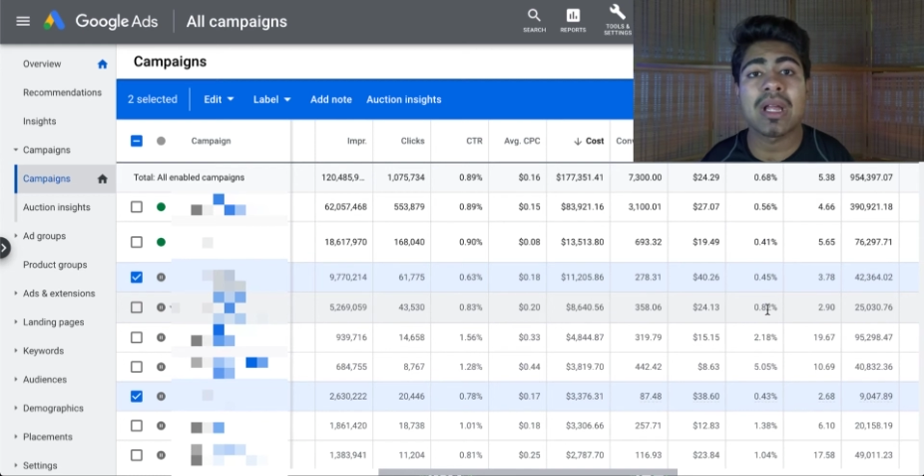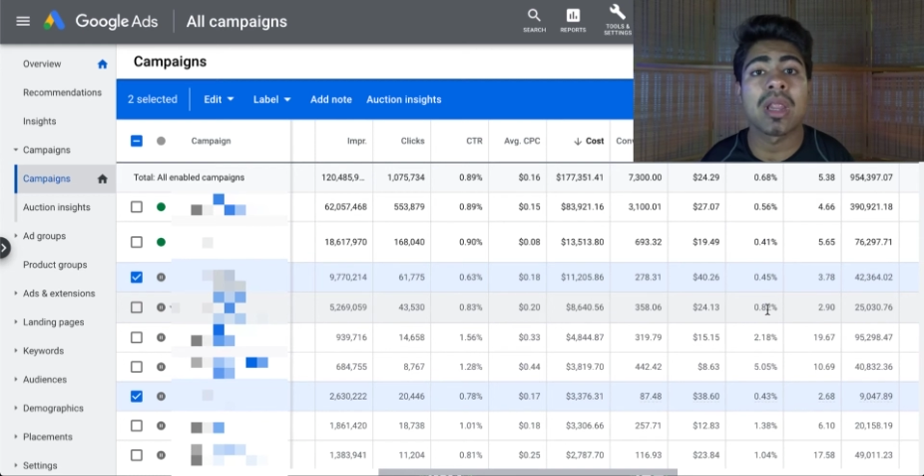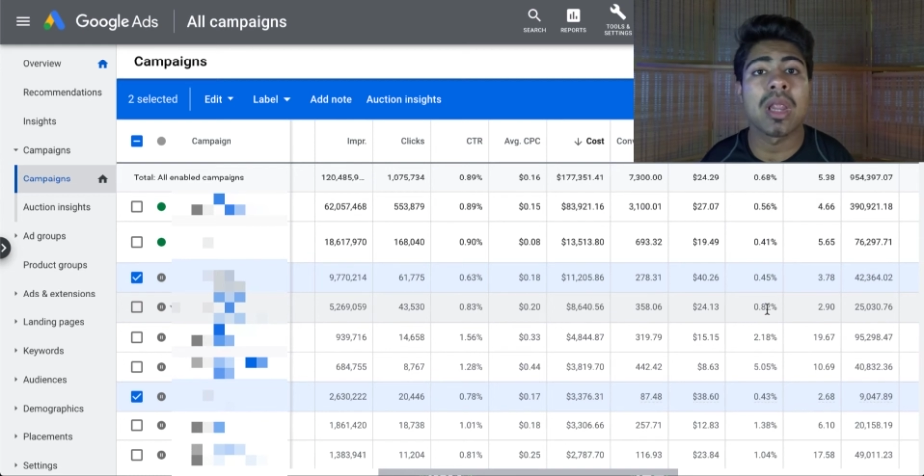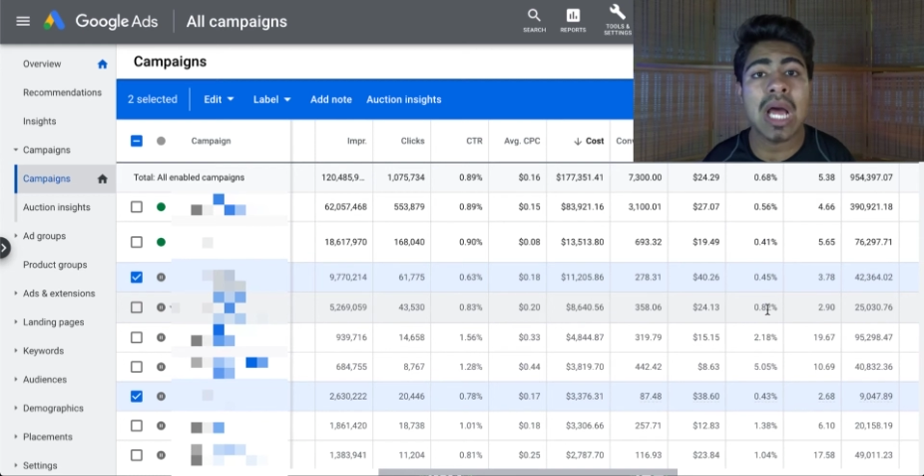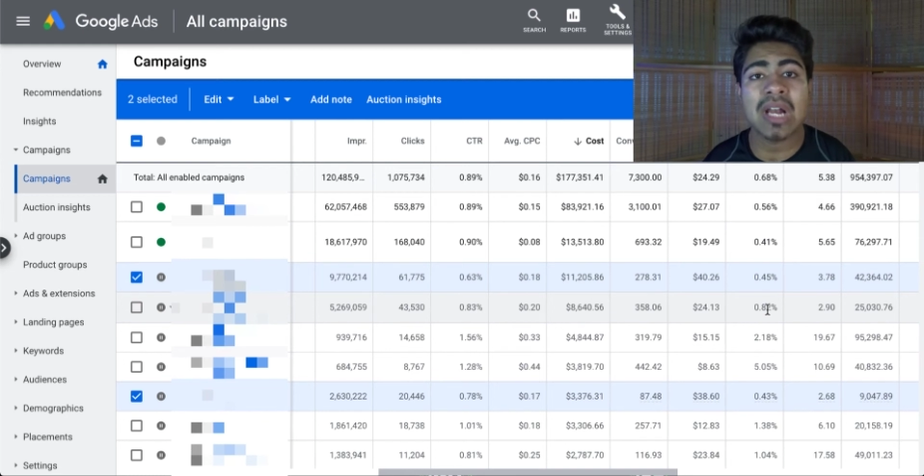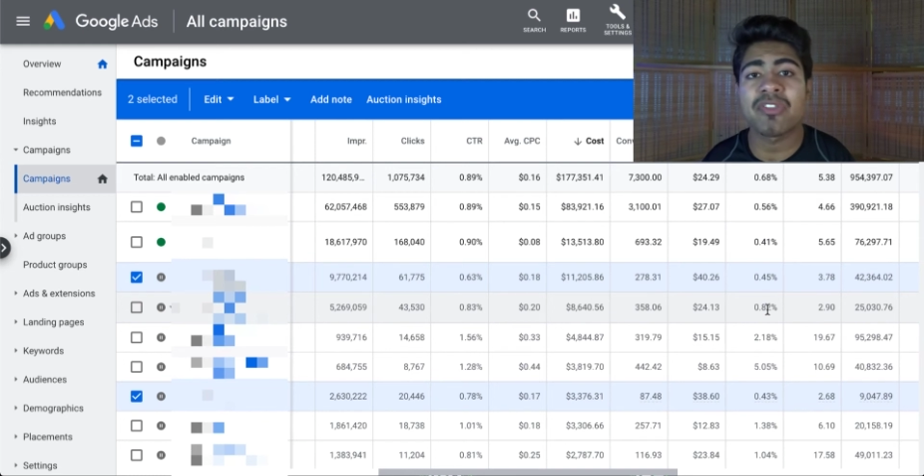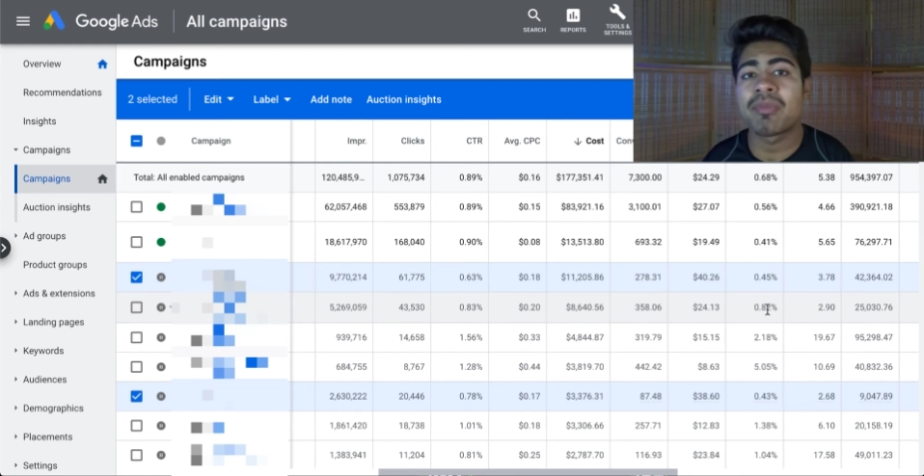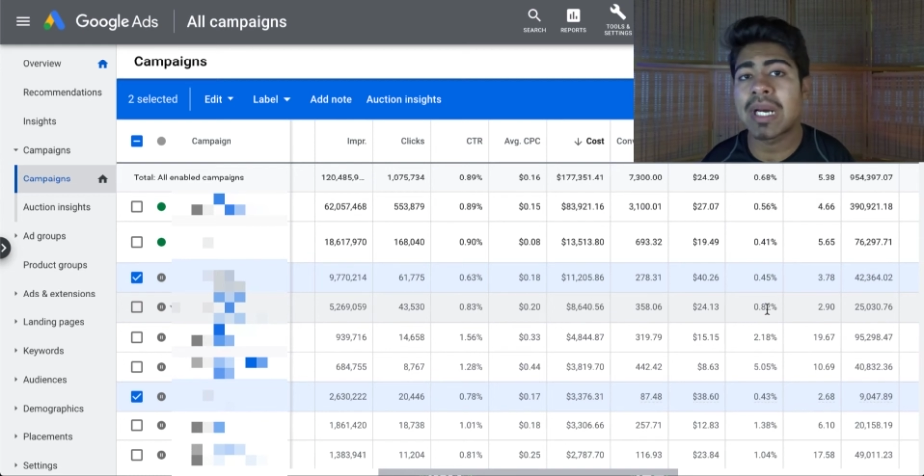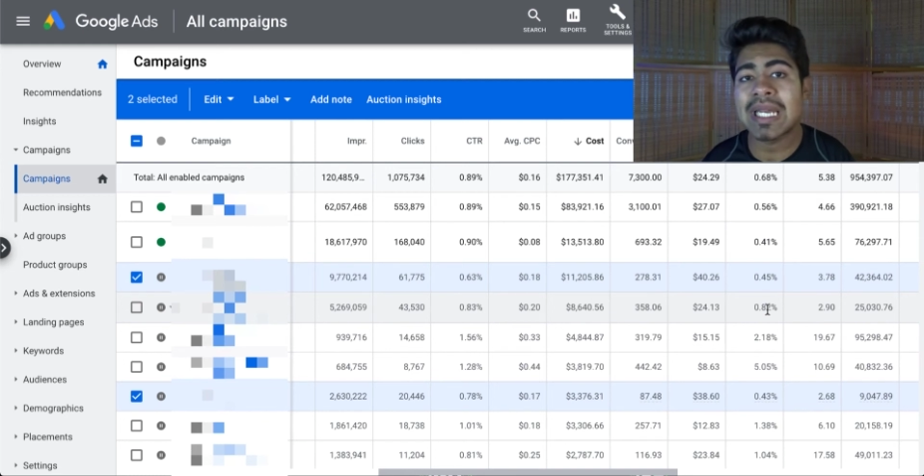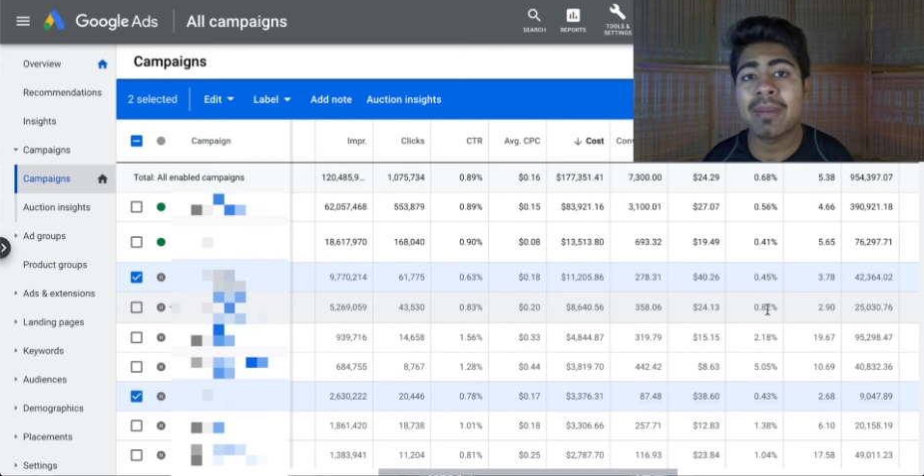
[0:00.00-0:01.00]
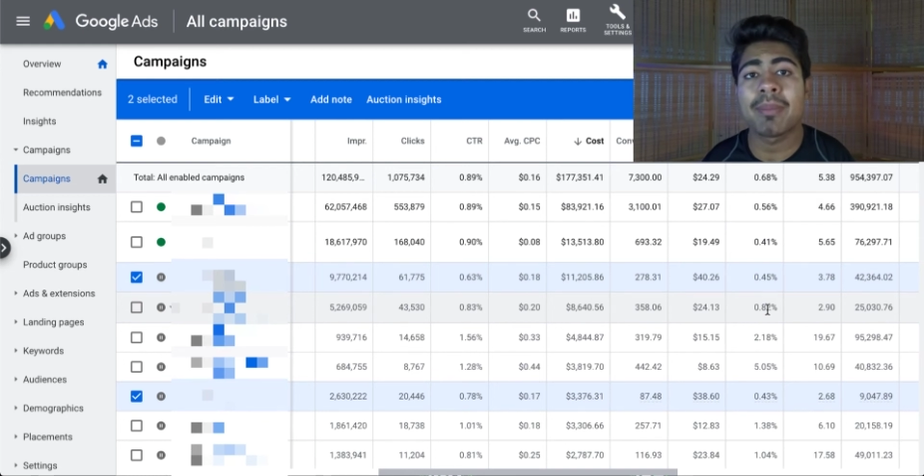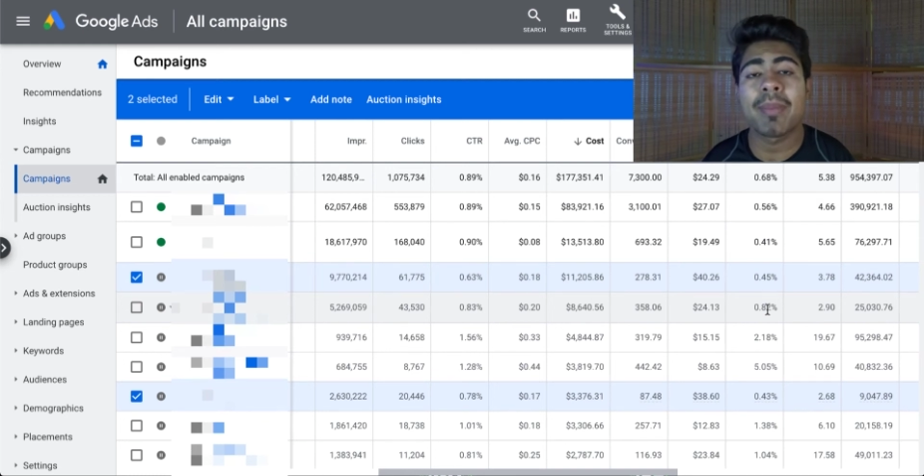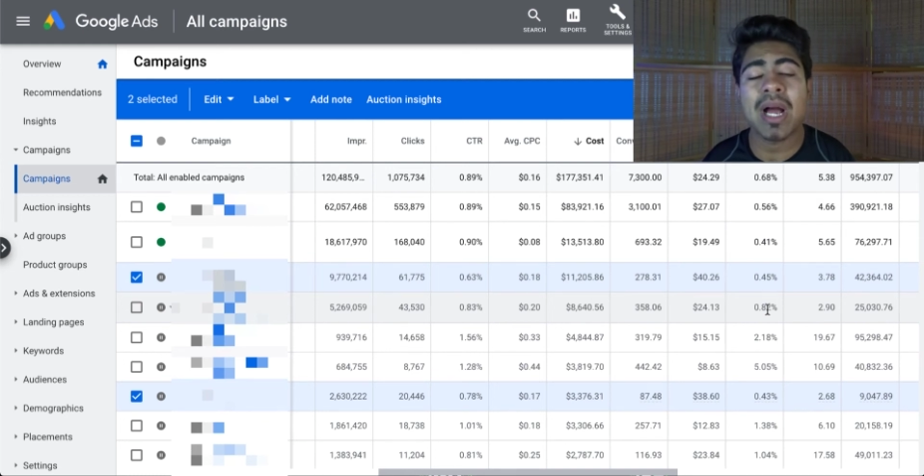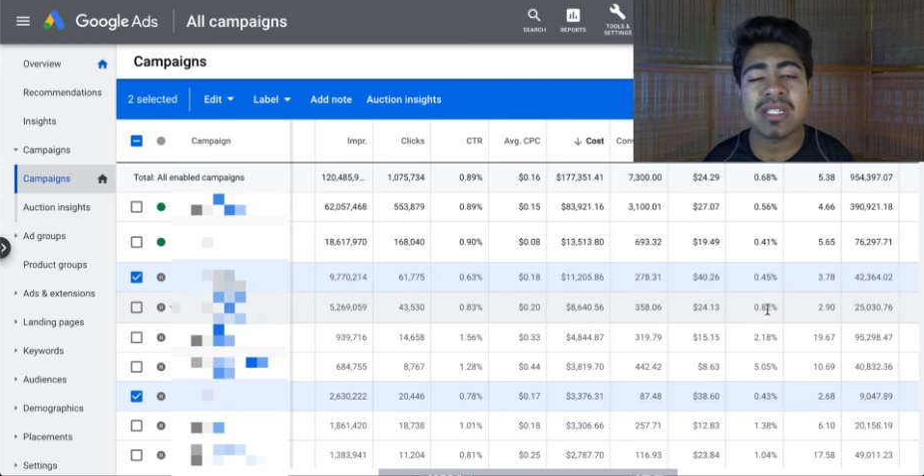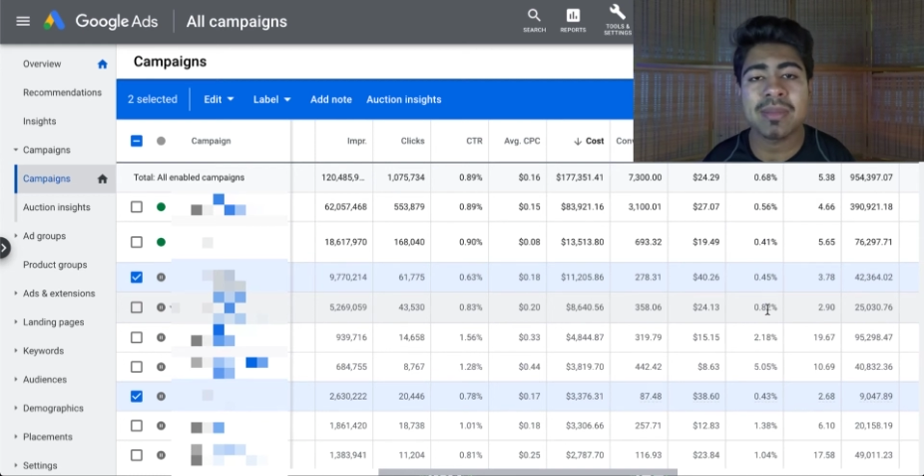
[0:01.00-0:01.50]
a lot of money and
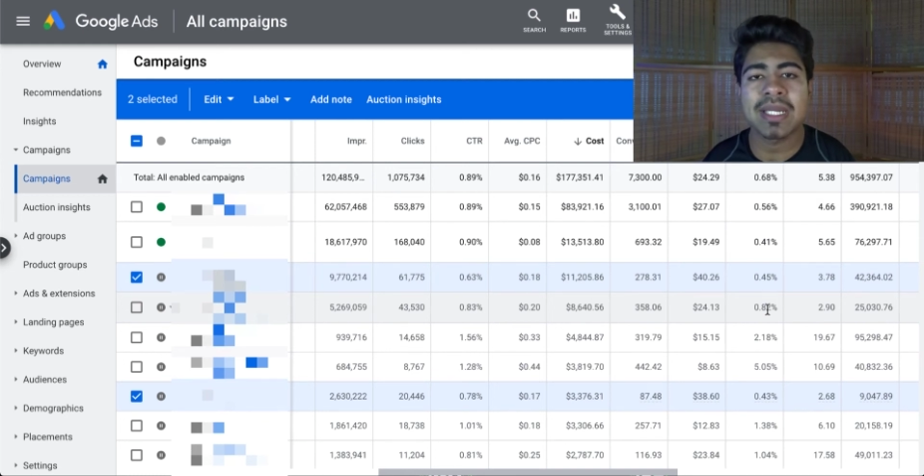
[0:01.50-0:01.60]
possibly